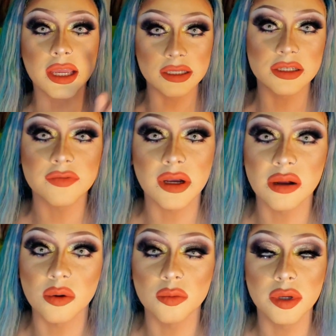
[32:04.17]
India
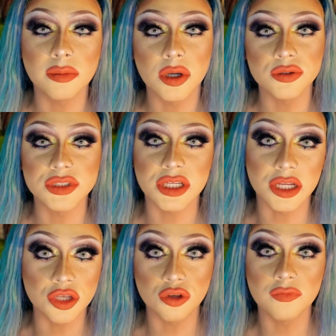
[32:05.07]
Farah will be posting
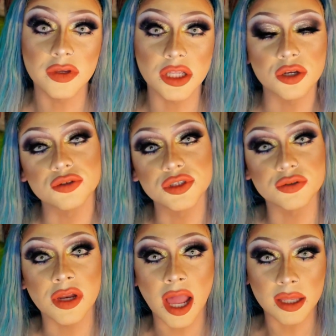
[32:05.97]
a new video
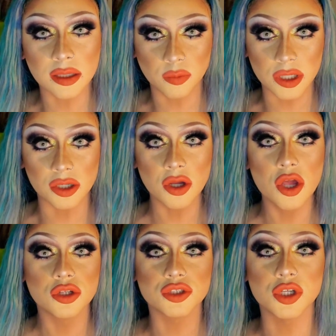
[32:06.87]
soon as well.
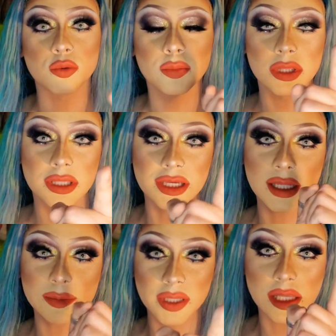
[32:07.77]
So
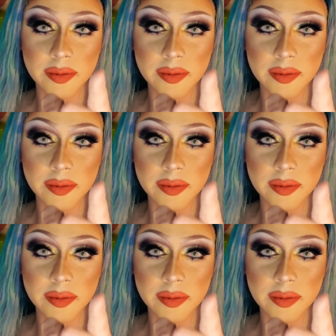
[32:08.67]
please